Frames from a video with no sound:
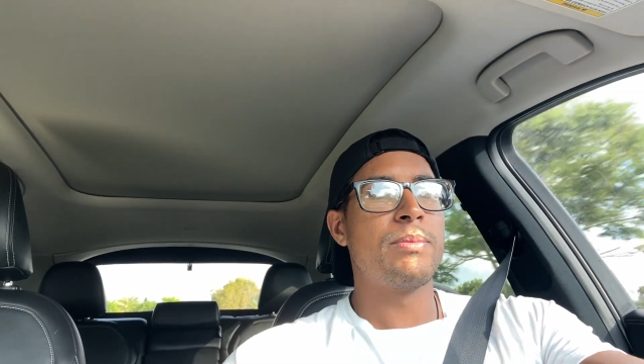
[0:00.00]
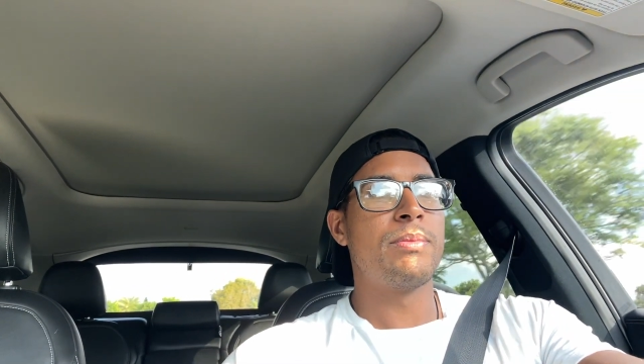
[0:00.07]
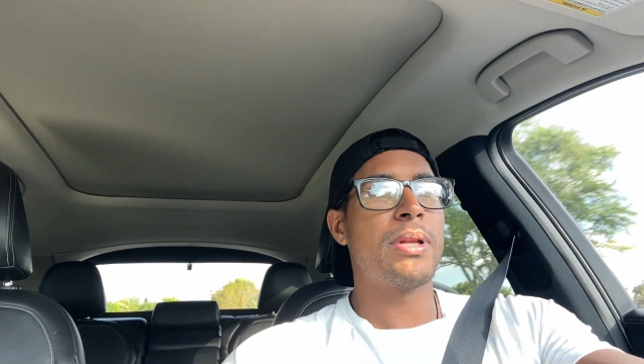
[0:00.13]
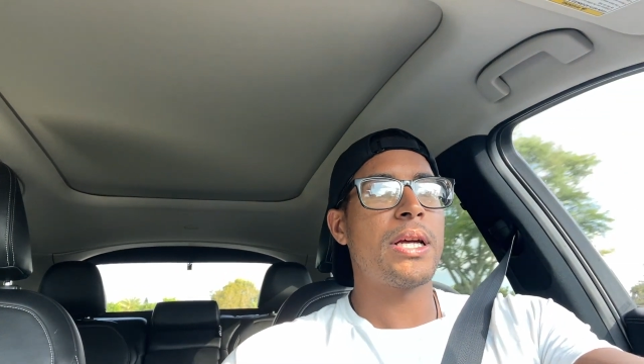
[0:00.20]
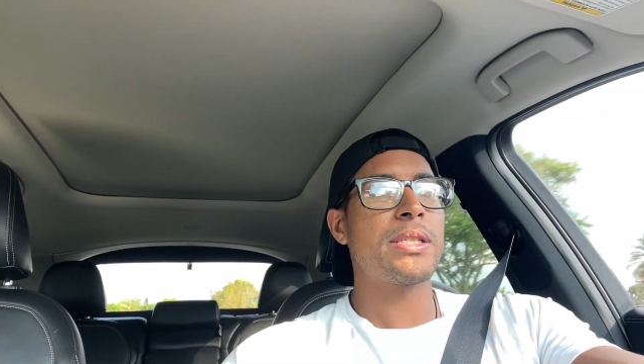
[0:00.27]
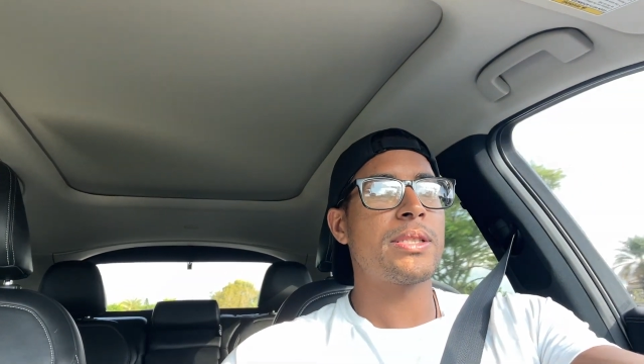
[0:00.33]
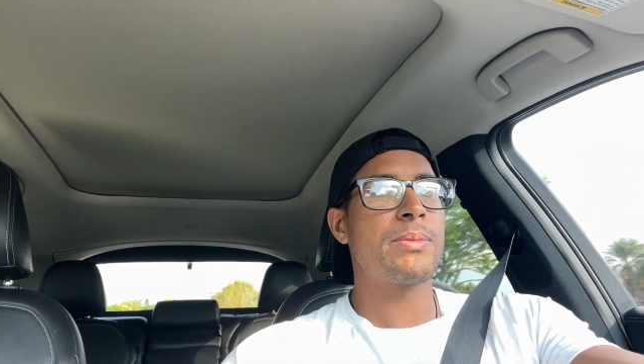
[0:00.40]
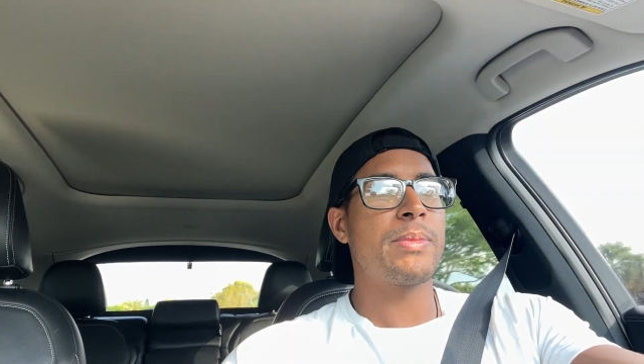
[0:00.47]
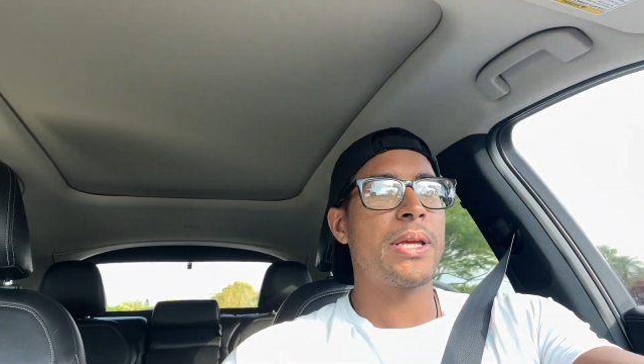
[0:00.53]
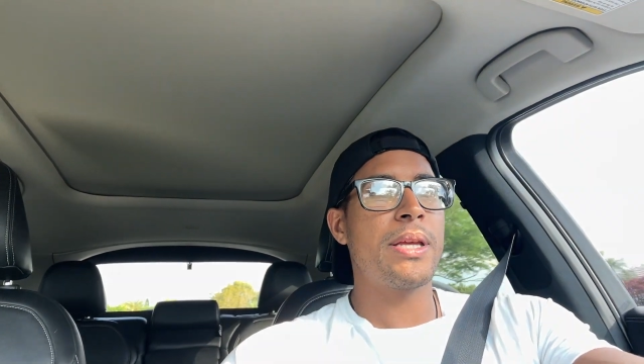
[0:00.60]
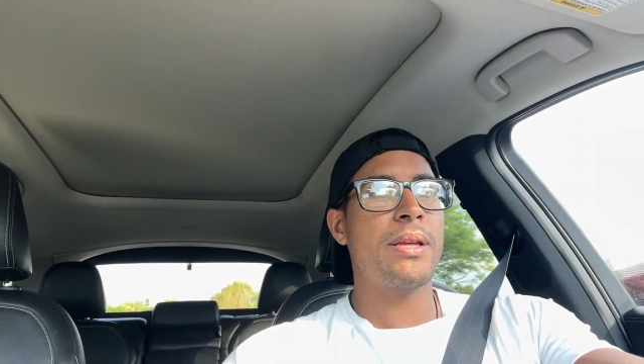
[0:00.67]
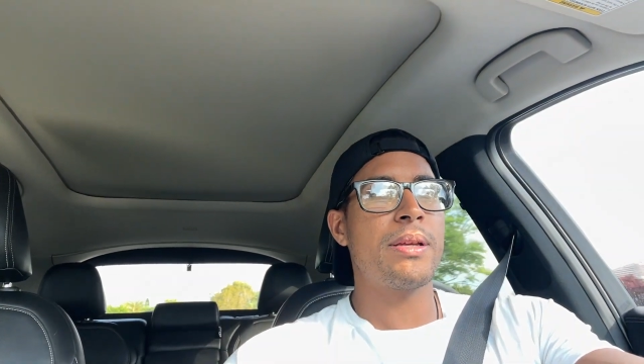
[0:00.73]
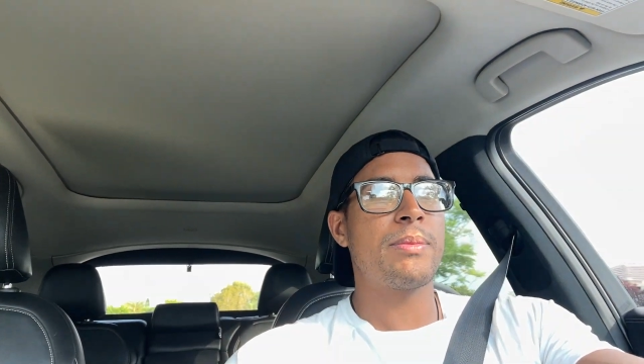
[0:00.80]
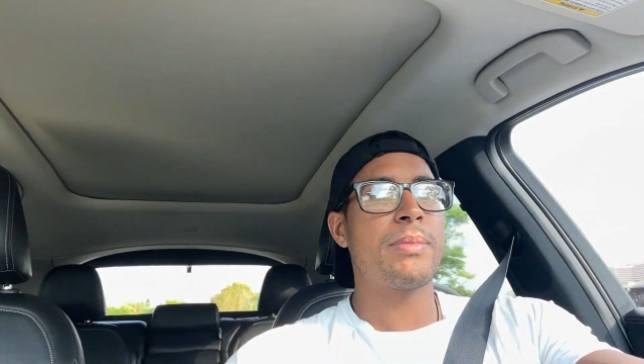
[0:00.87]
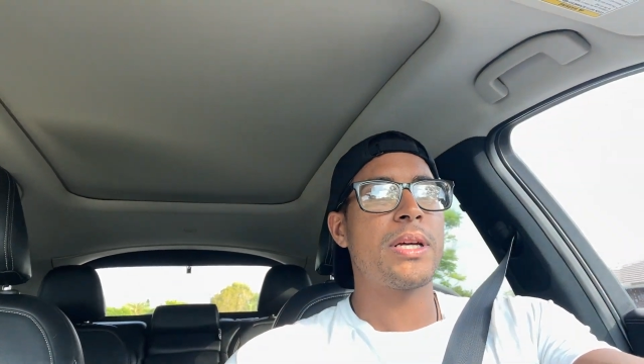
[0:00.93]
blessing me,
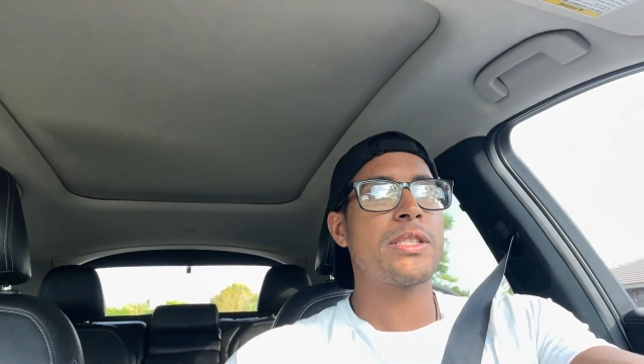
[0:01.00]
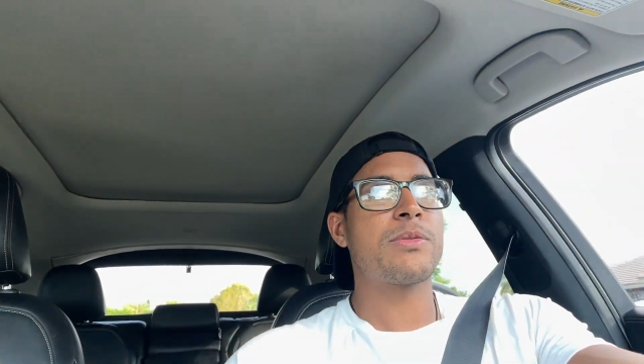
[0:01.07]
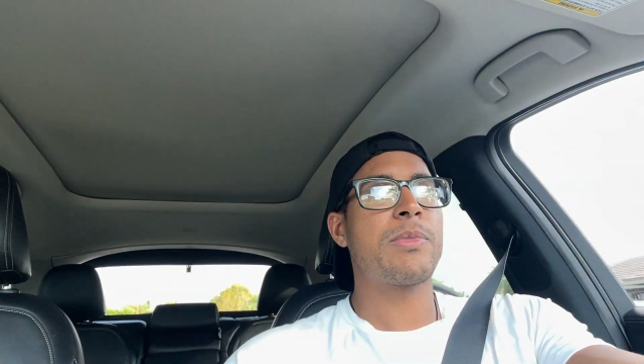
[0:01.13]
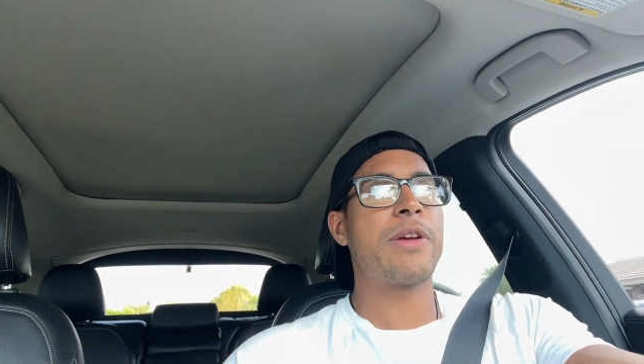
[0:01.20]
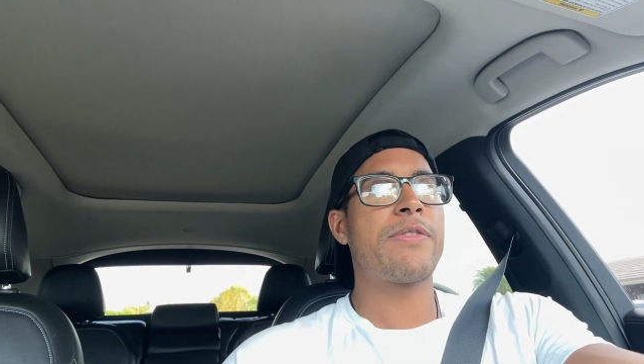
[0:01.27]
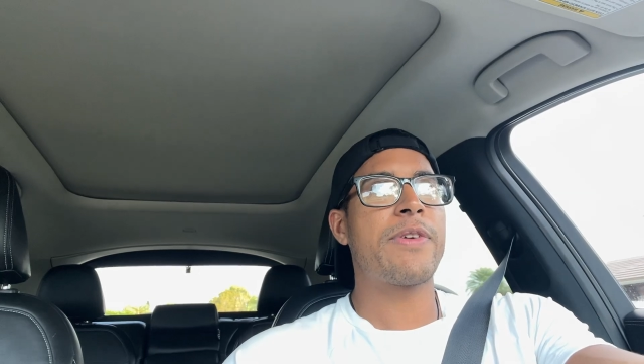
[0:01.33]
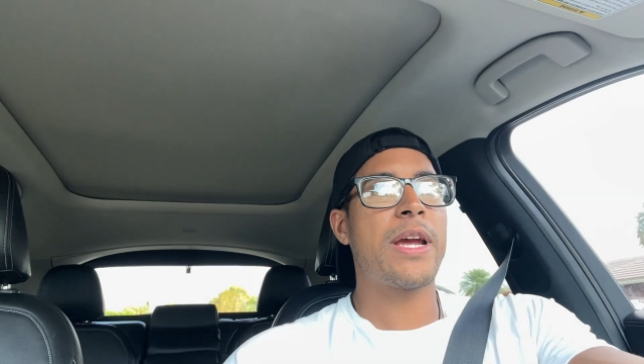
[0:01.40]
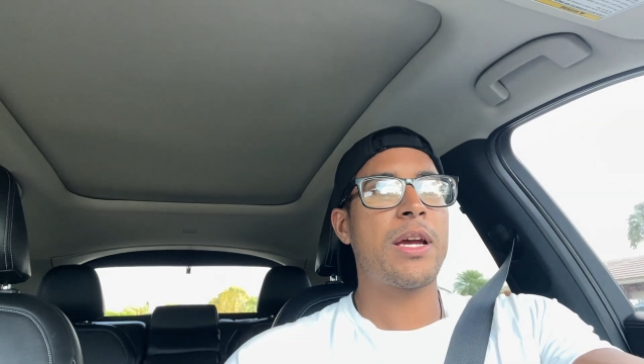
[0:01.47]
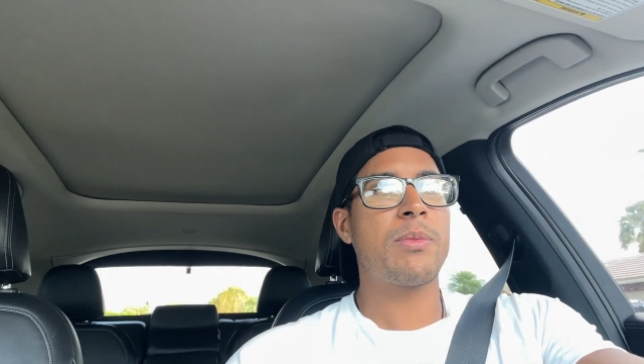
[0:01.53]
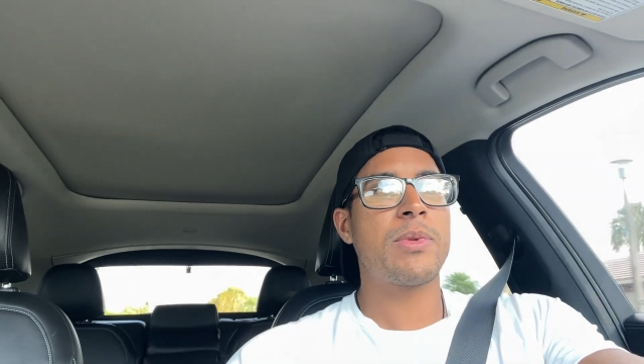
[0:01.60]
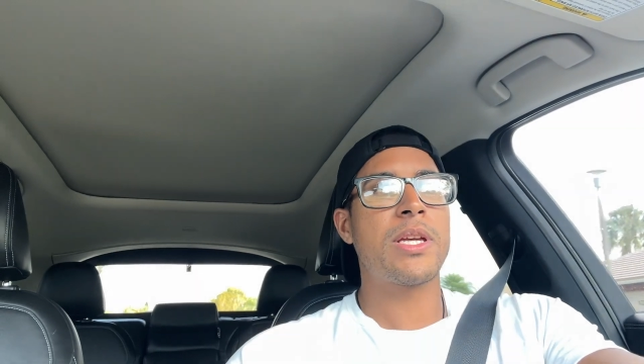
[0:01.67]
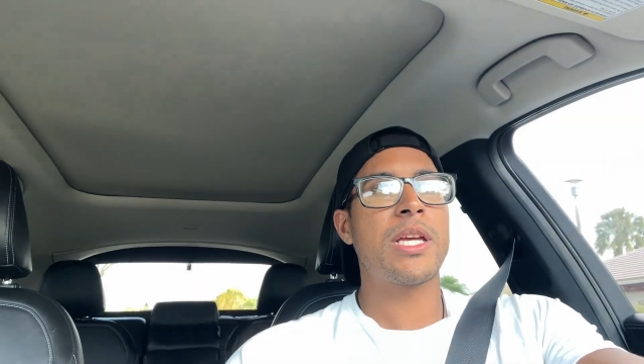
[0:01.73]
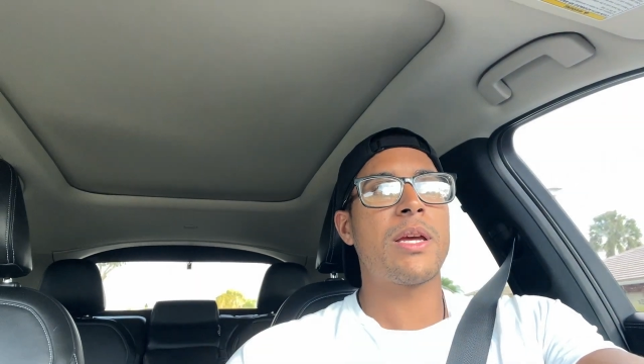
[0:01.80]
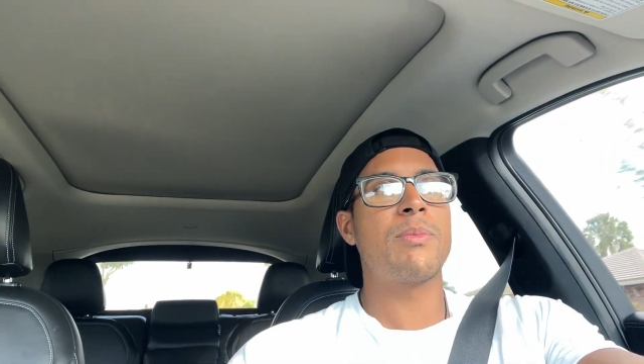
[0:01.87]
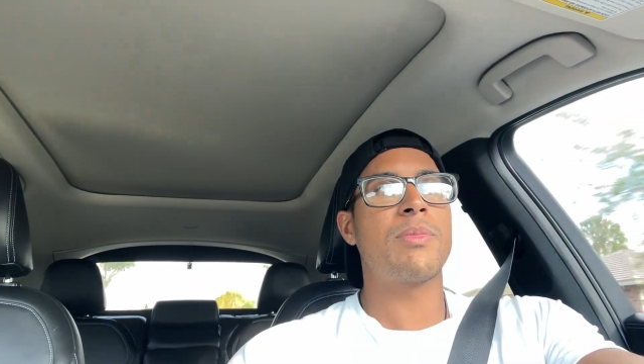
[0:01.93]
blessing my
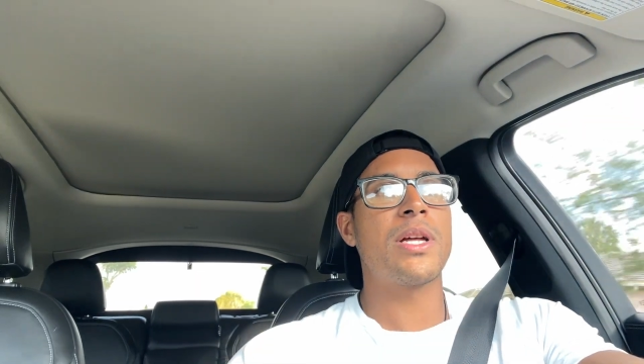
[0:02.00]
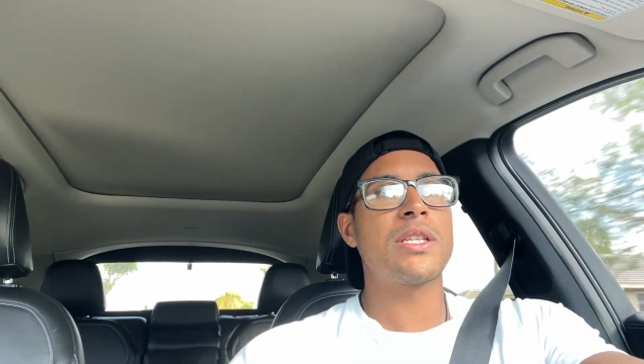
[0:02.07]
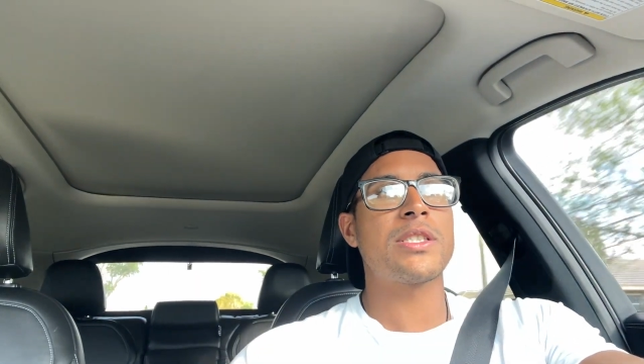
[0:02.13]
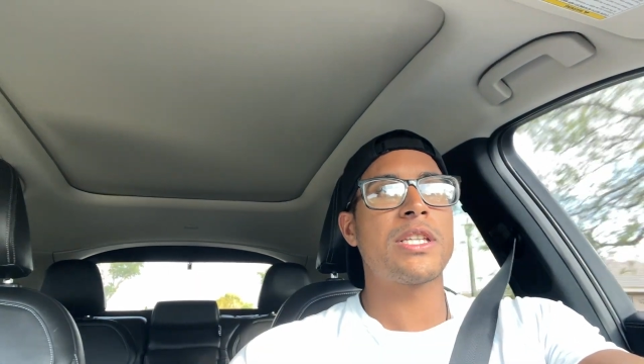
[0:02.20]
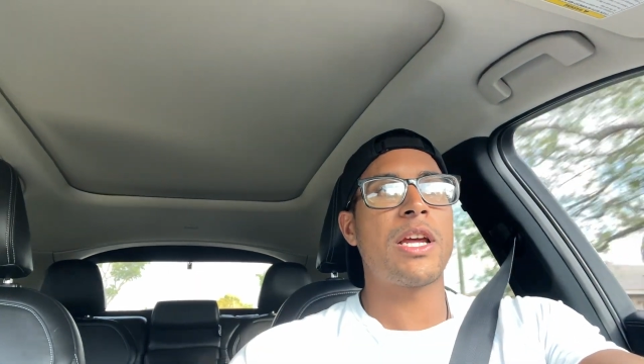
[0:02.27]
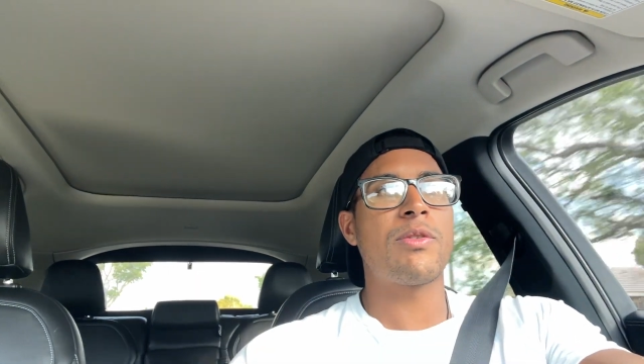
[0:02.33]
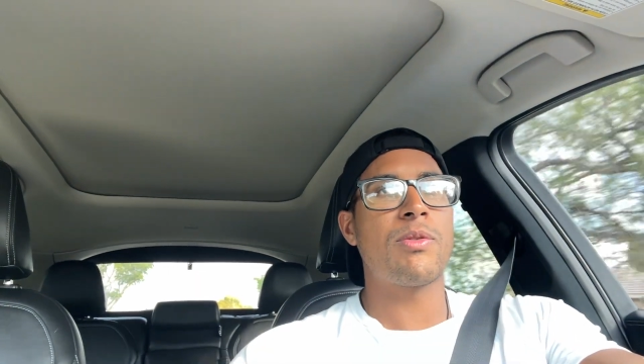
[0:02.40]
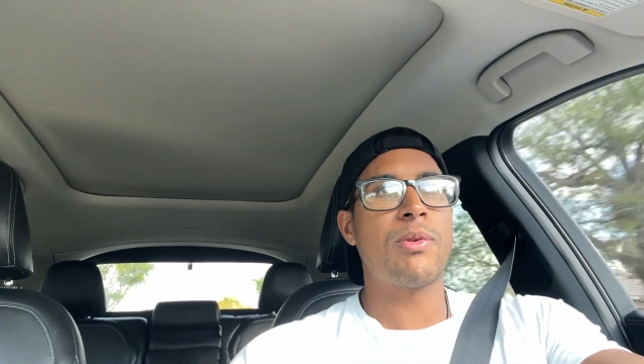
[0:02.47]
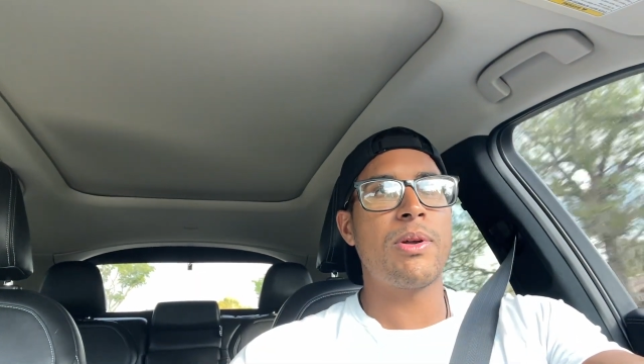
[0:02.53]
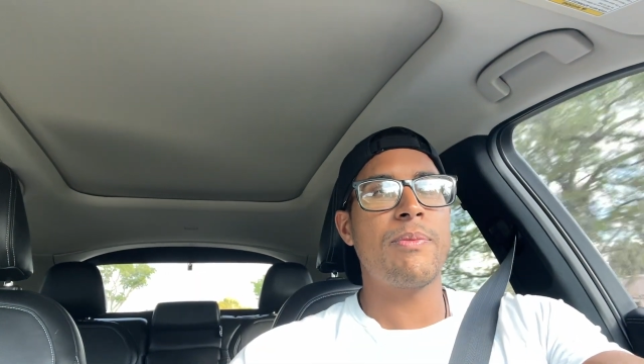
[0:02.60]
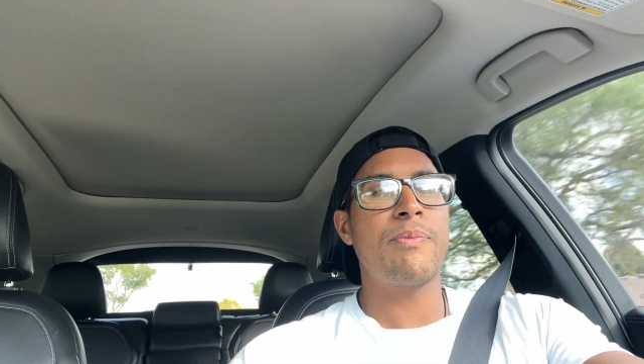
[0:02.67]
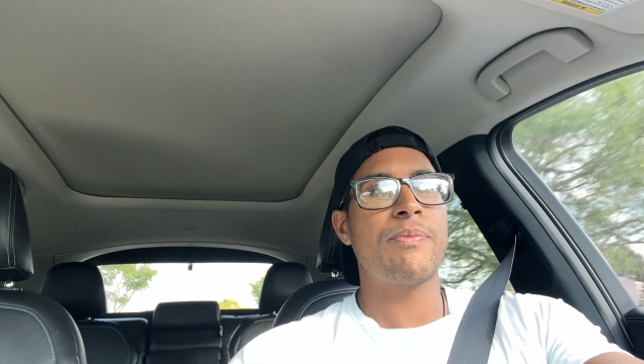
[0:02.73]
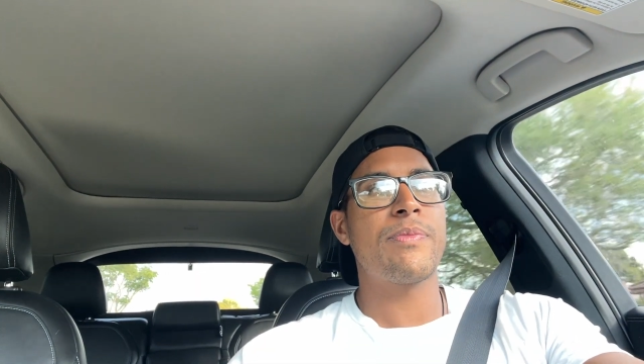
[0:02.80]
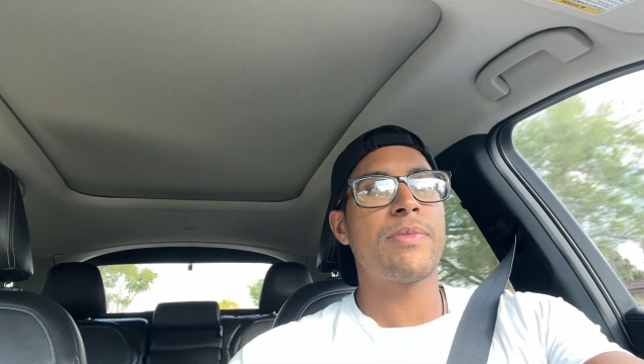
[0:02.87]
family, and blessing everyone.